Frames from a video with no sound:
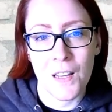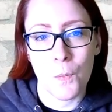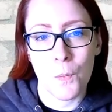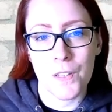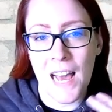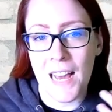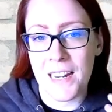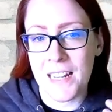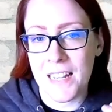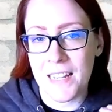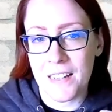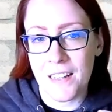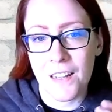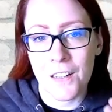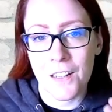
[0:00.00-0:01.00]
with
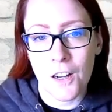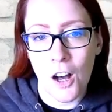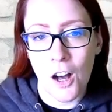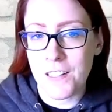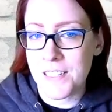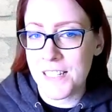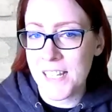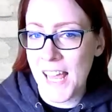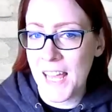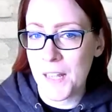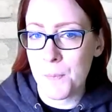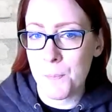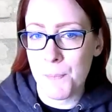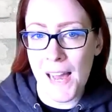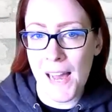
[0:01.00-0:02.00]
adding
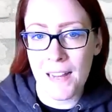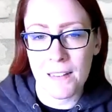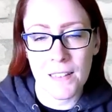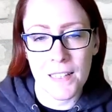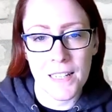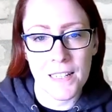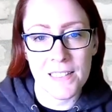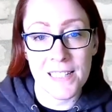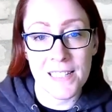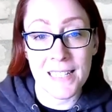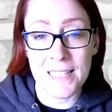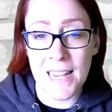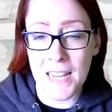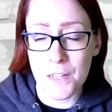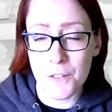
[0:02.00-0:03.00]
content, backlinks,
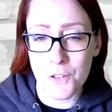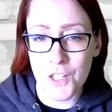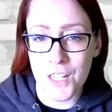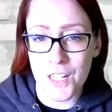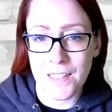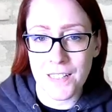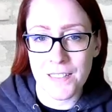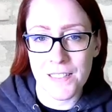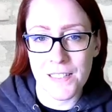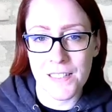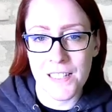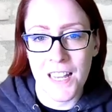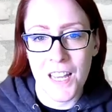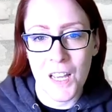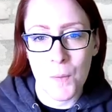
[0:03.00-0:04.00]
citations,